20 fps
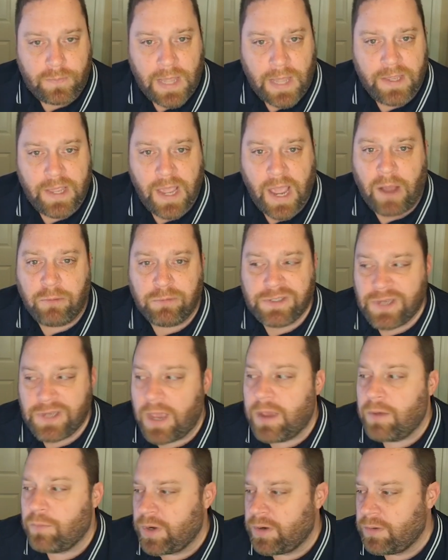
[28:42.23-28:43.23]
yeah, I would say
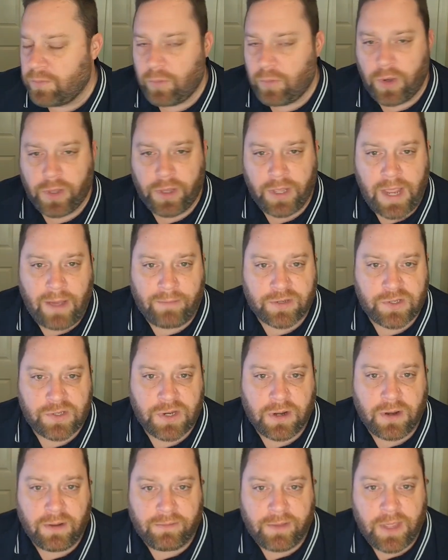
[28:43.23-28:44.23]
it wouldn't really have a
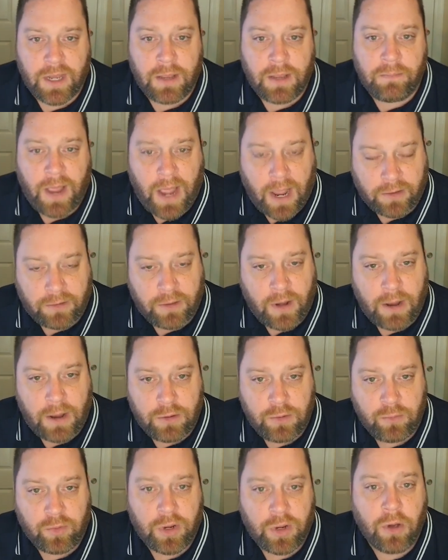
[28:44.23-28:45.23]
significant impact on how
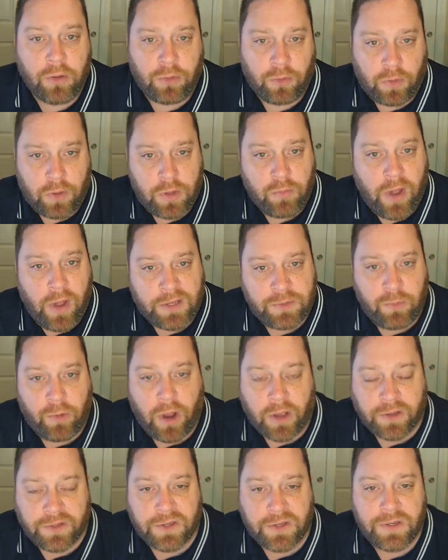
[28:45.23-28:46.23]
you would go through the U.S.
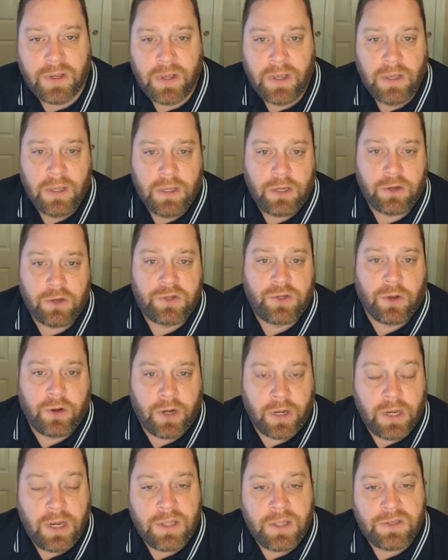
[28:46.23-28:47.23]
process. You're still going
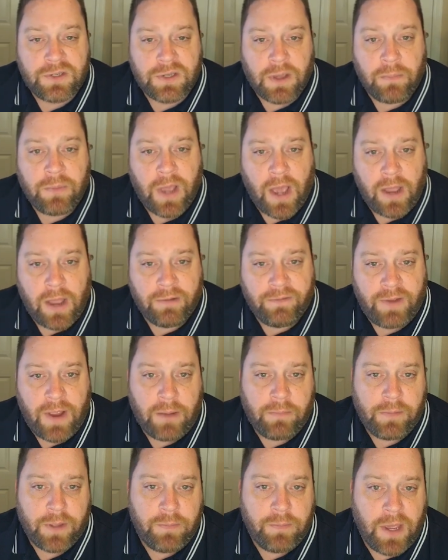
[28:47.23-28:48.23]
to need some kind of
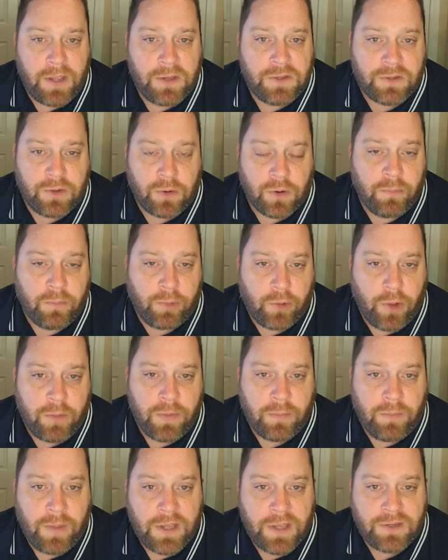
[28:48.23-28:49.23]
family-based or
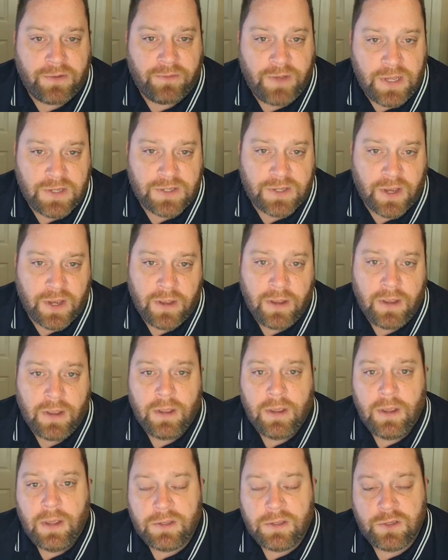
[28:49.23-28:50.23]
employment-based visa
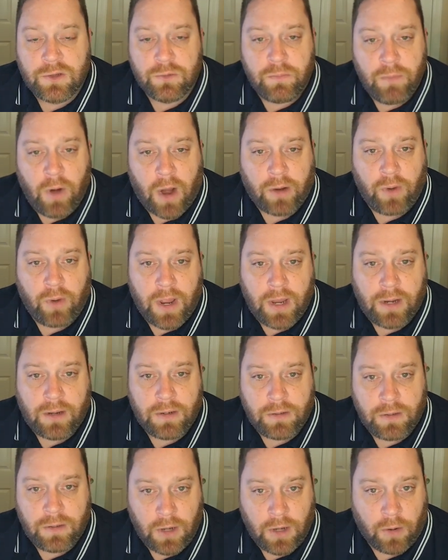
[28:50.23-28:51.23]
to migrate,
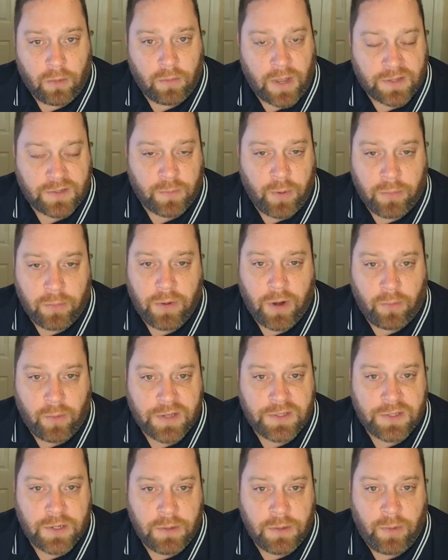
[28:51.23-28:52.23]
as a permanent
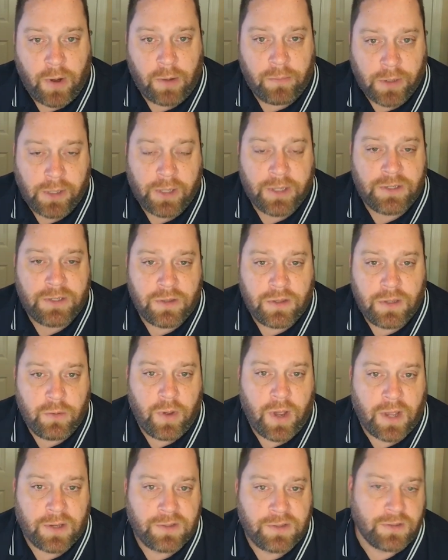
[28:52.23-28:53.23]
resident permanently to the
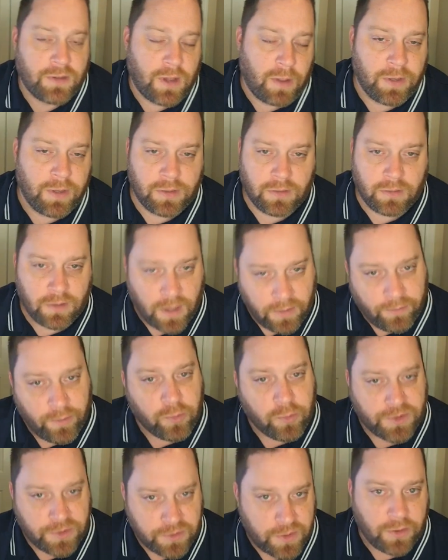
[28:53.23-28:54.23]
U.S. I mean, of
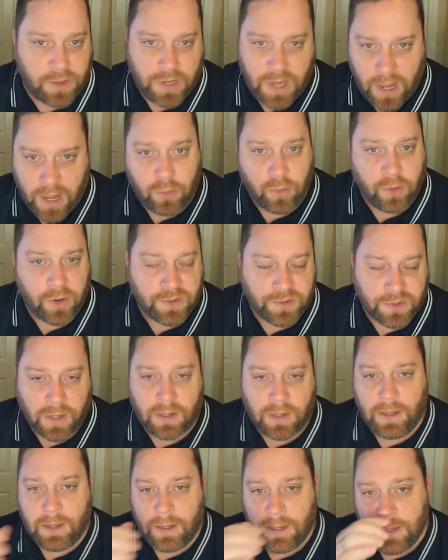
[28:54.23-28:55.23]
course, there's other categories
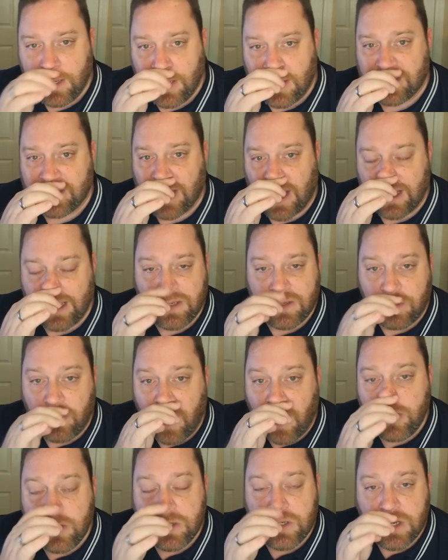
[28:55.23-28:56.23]
like asylees and
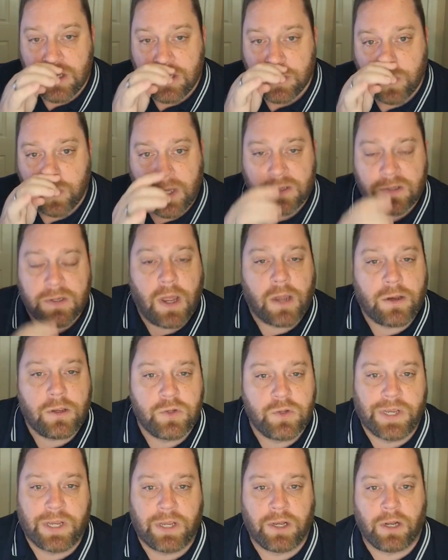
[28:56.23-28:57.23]
refugees, but that's not
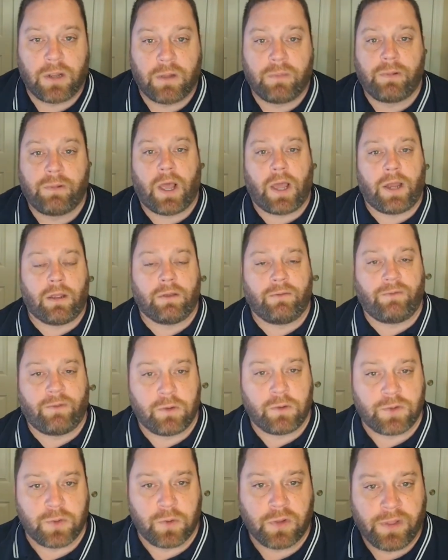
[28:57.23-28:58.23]
usually going to apply to
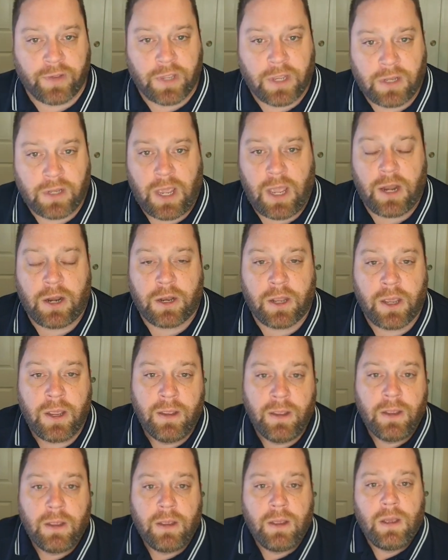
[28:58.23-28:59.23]
folks who are living in Canada.
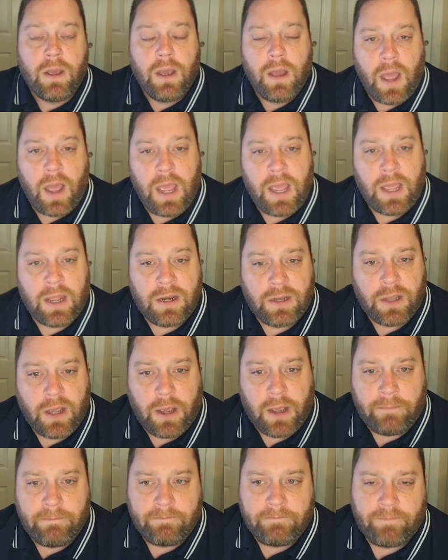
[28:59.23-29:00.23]
And
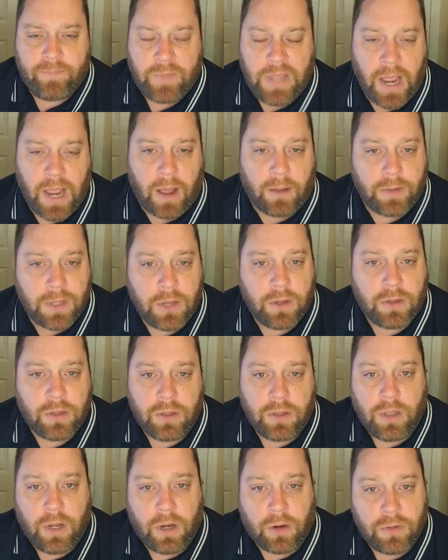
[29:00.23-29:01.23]

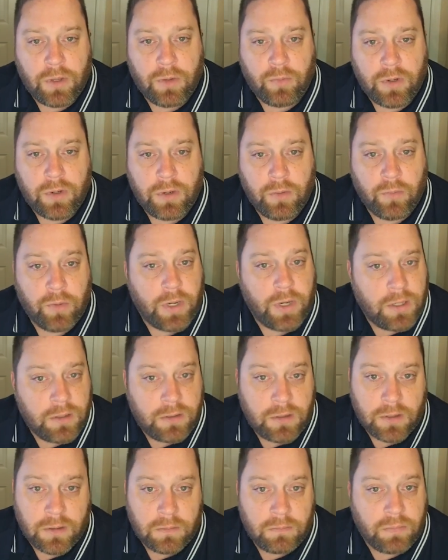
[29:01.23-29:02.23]
you would need
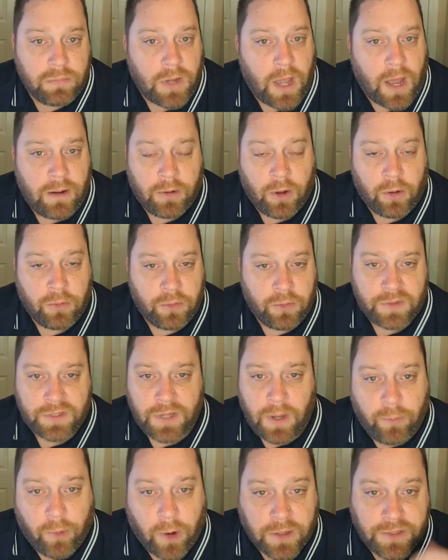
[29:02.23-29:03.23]
to kind of go through the
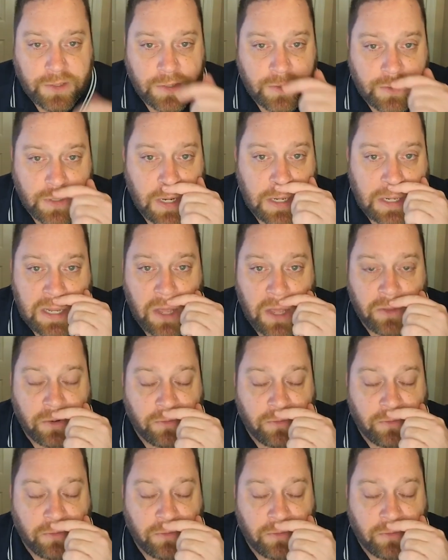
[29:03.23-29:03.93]
same process that any other